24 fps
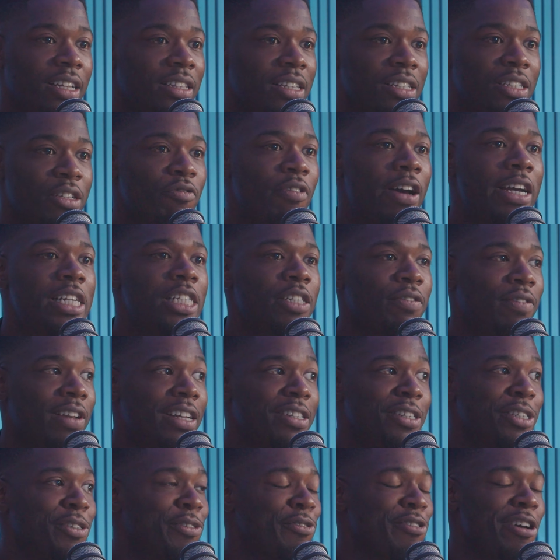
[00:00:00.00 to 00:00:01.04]
There's a range of
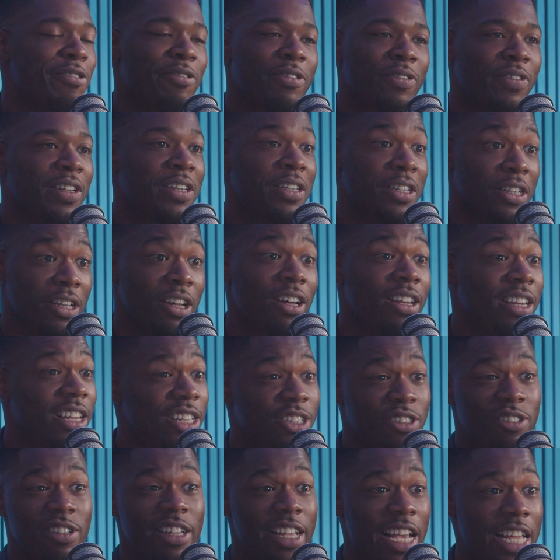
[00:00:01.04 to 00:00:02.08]
lenders for everything,
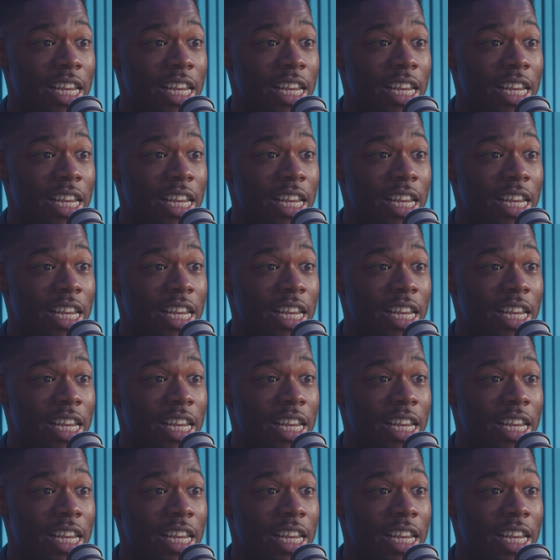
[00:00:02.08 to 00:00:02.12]
literally